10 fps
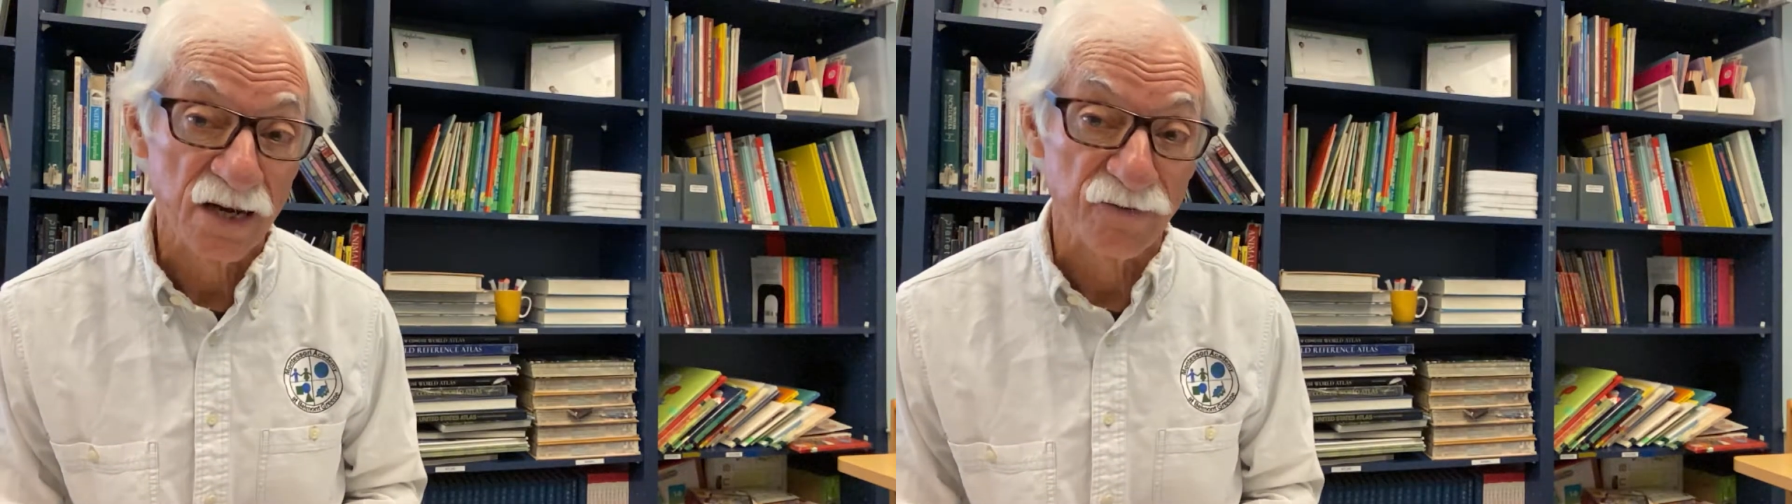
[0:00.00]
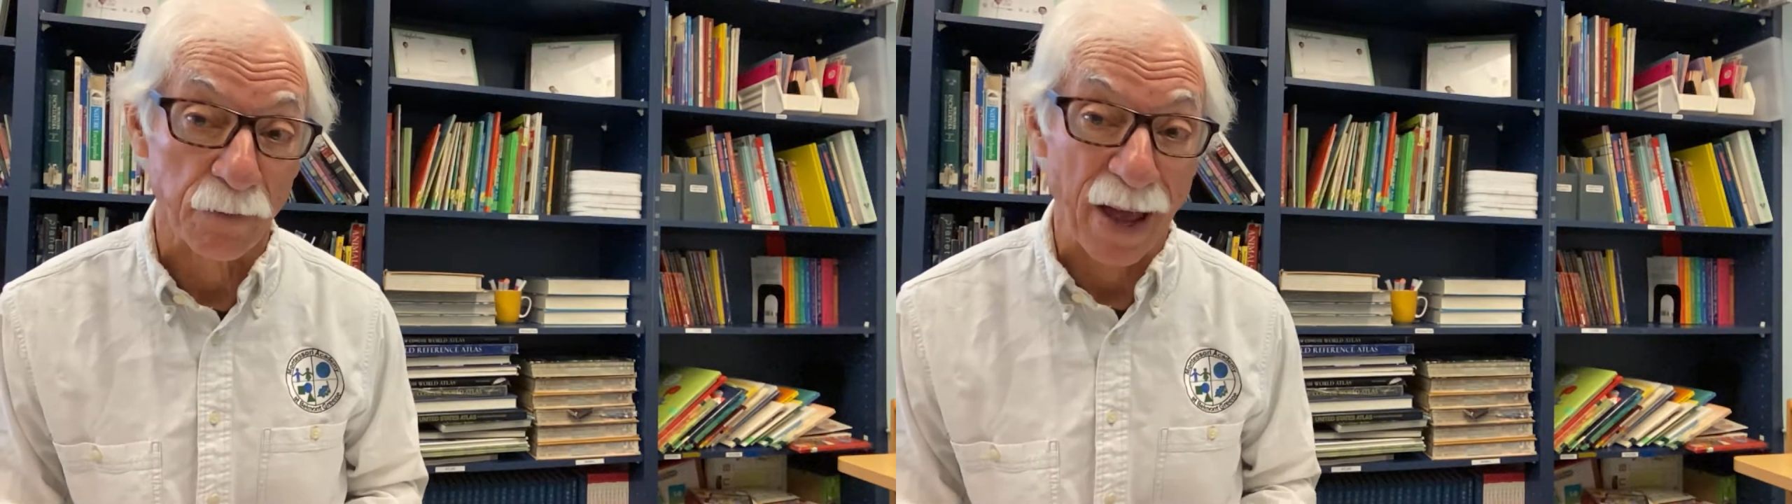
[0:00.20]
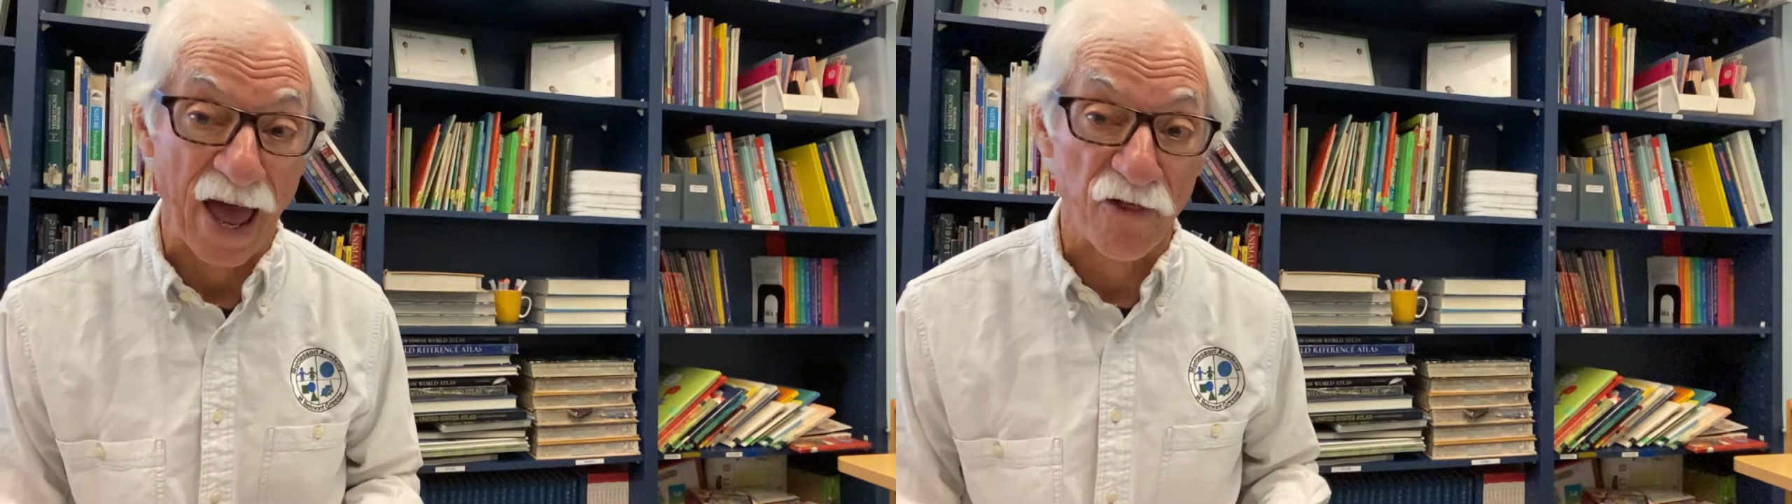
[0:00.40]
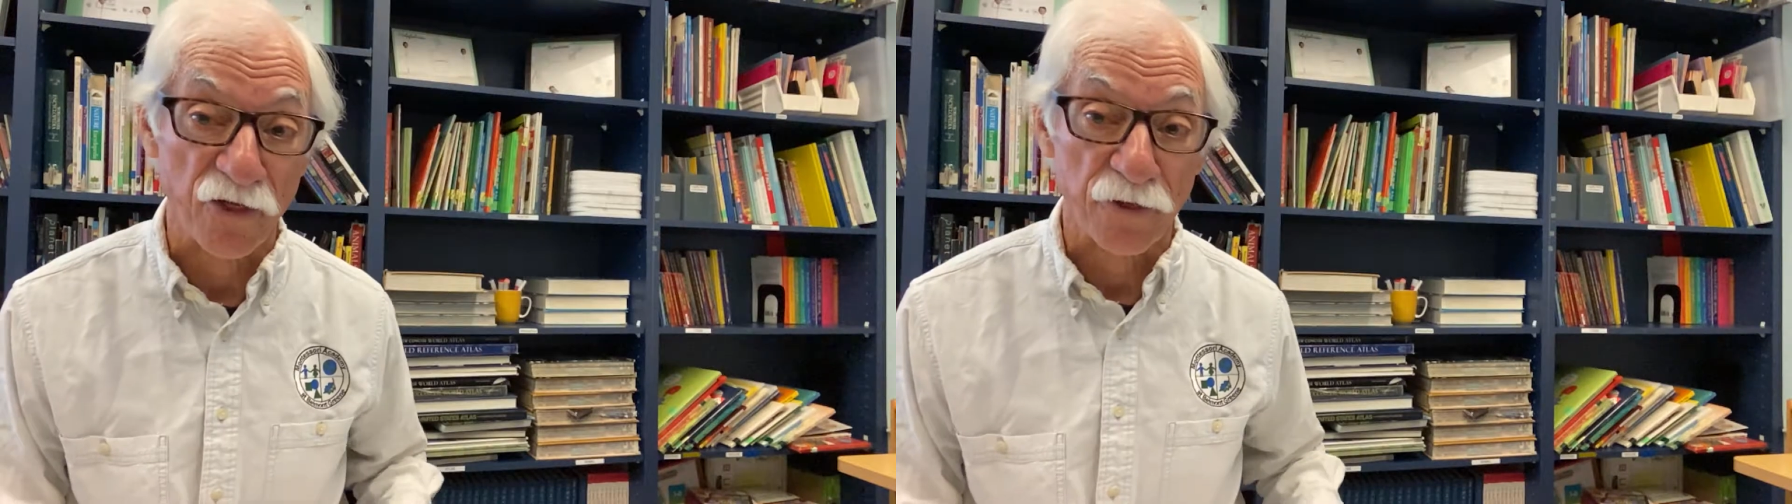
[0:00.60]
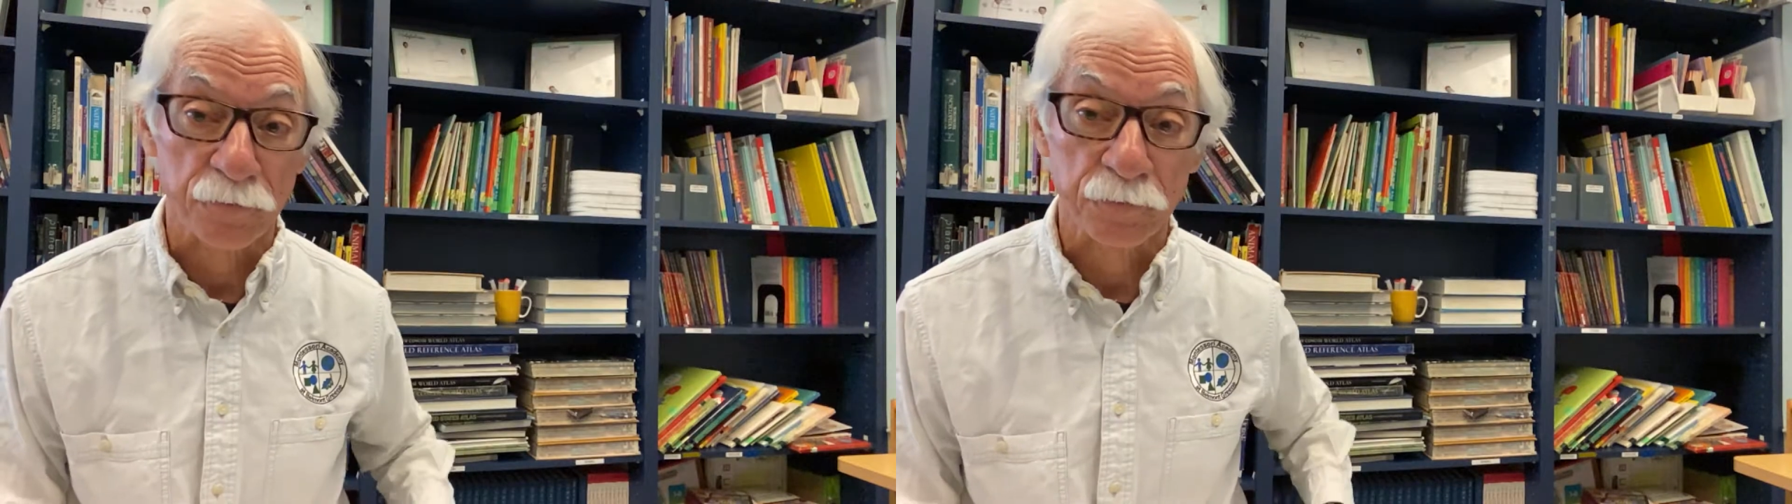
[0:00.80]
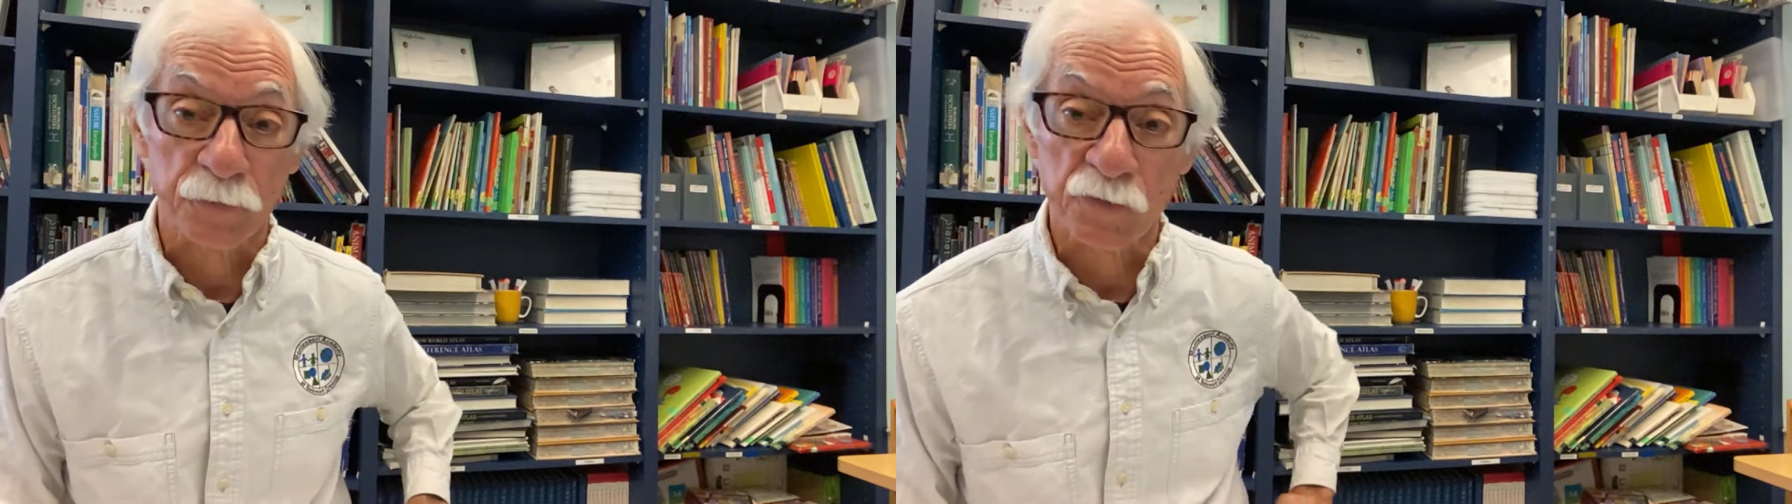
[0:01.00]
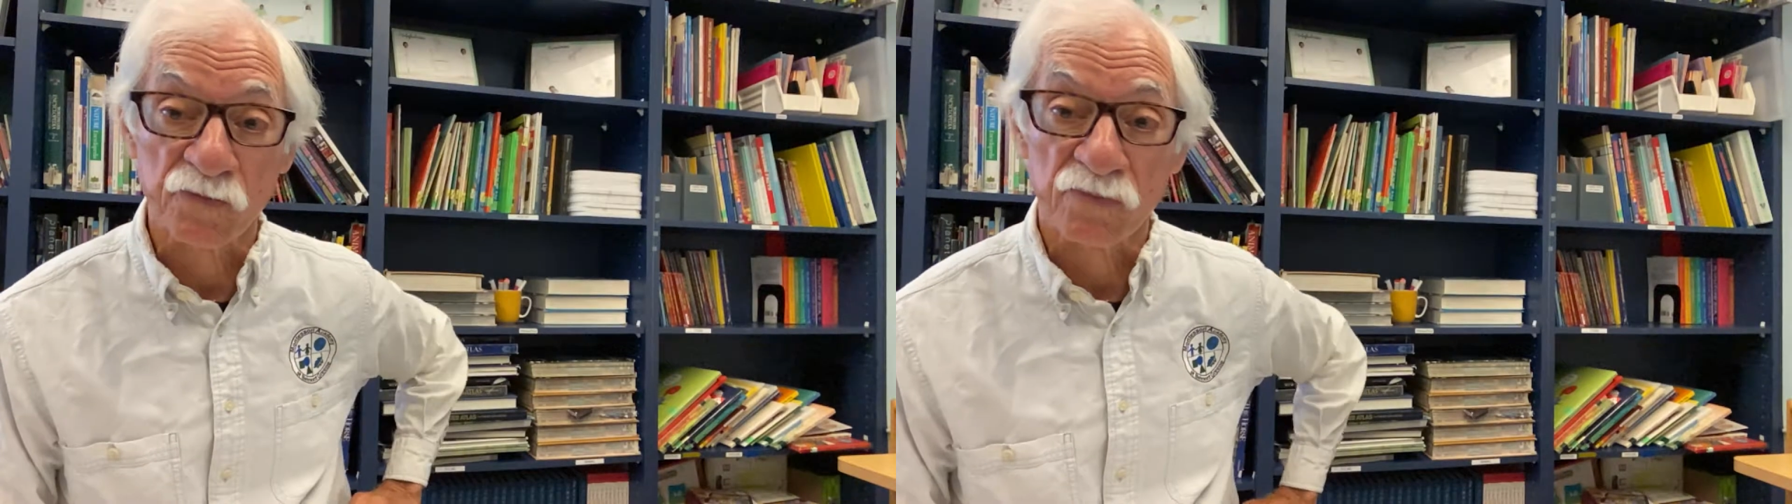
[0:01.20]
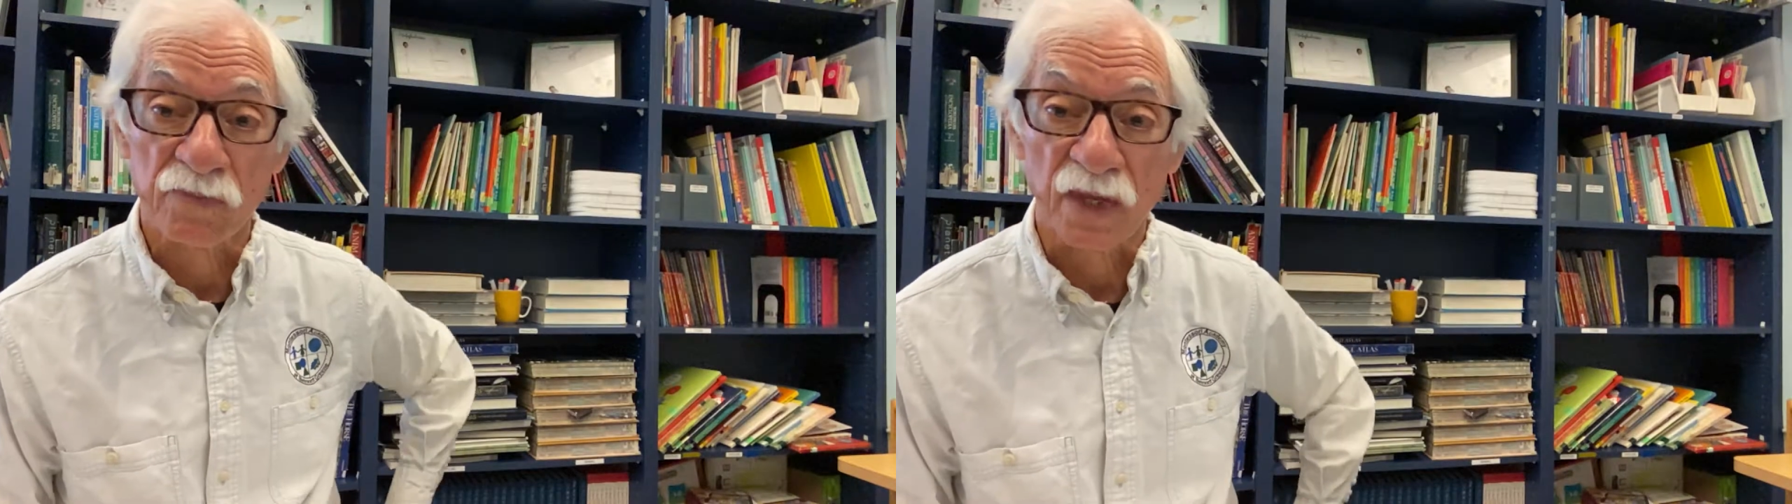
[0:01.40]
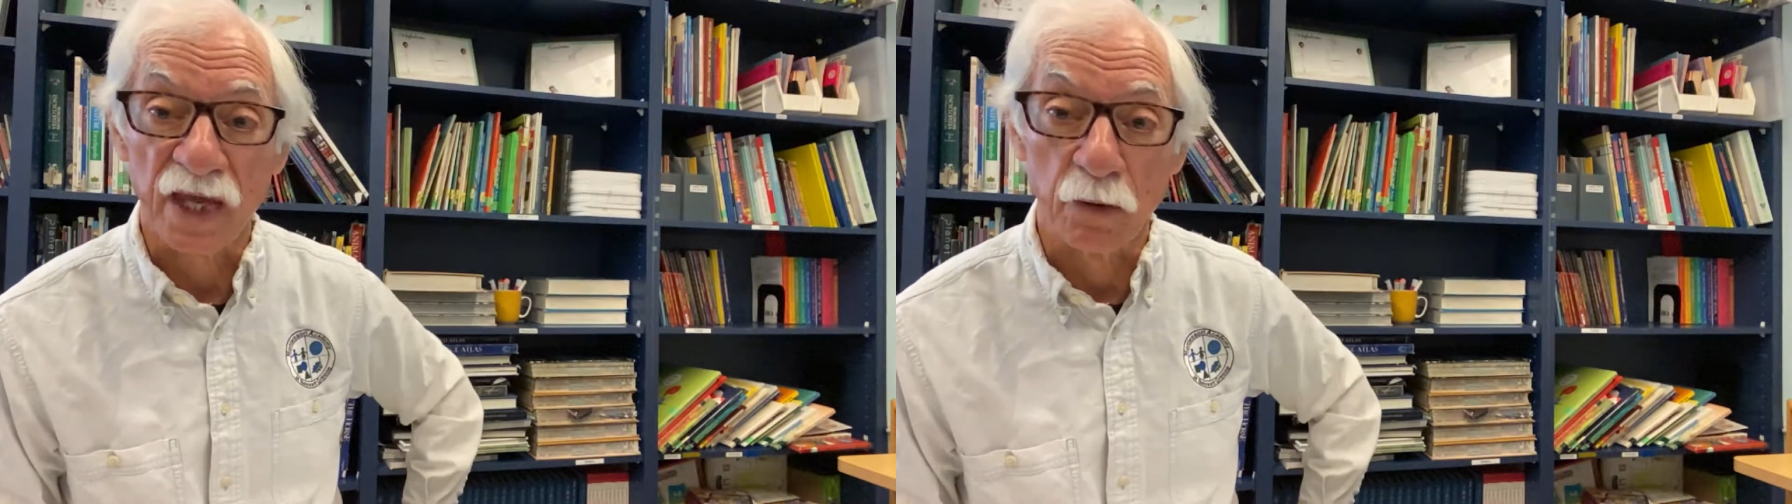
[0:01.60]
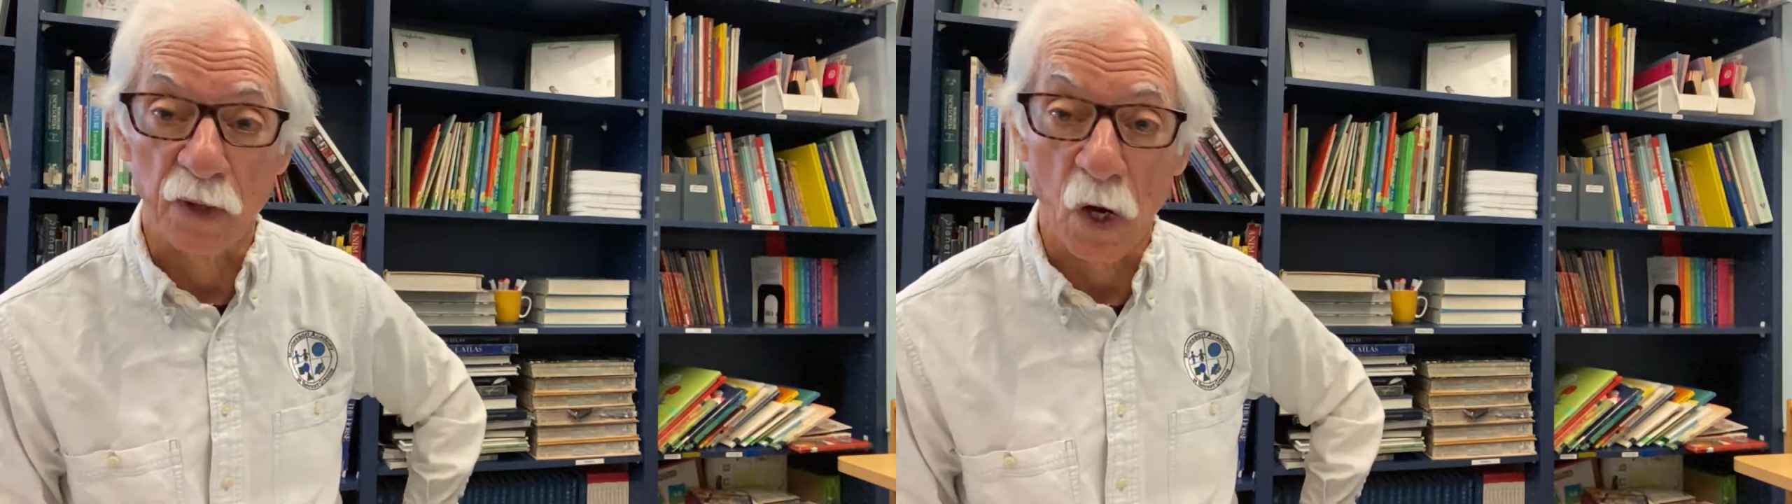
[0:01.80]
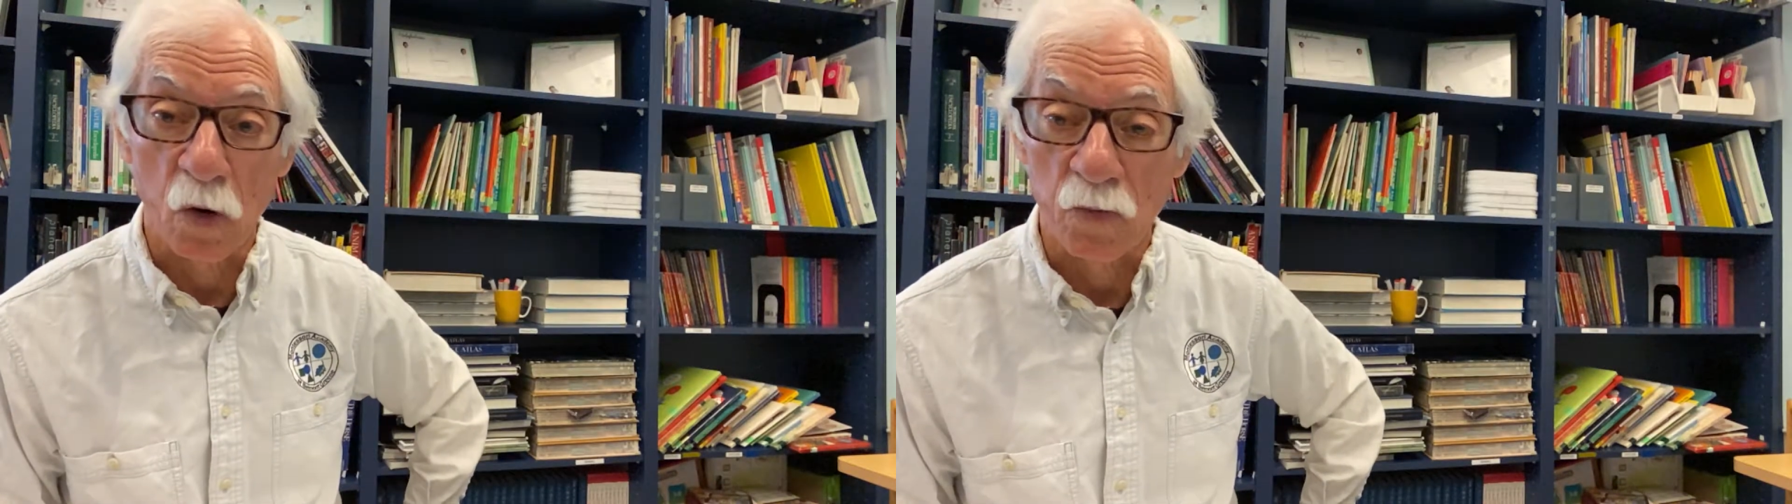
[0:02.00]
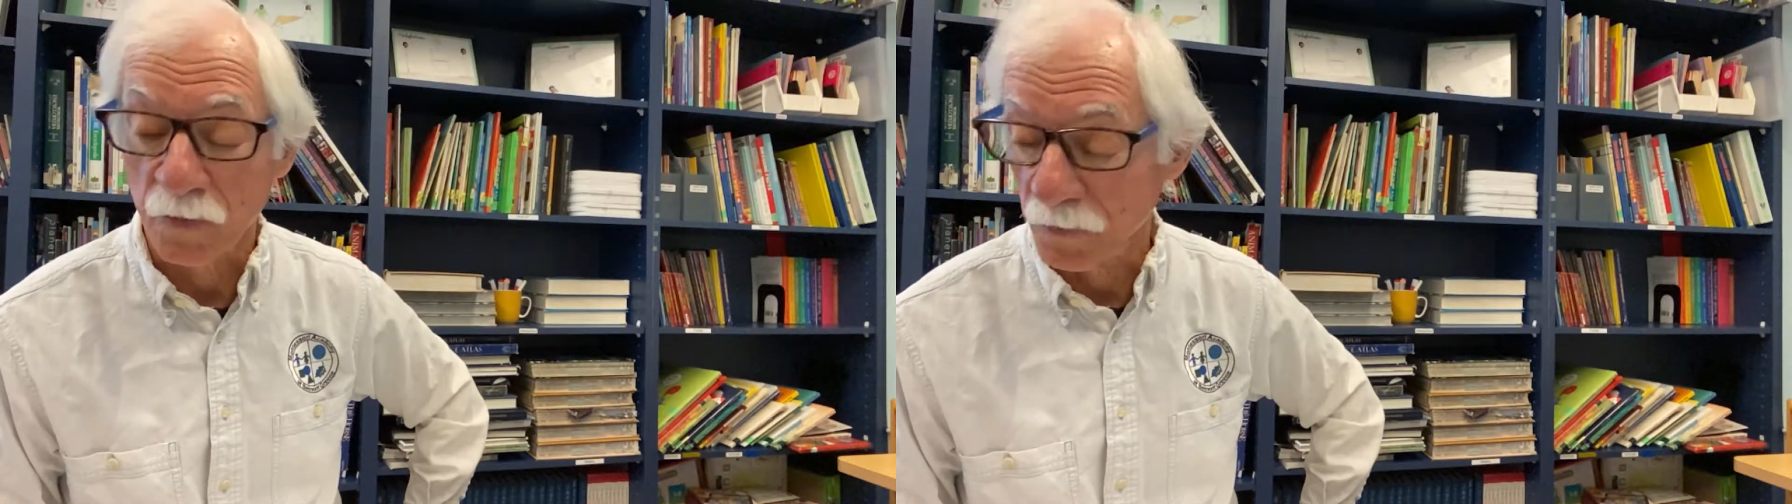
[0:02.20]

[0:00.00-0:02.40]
for math. Here we go.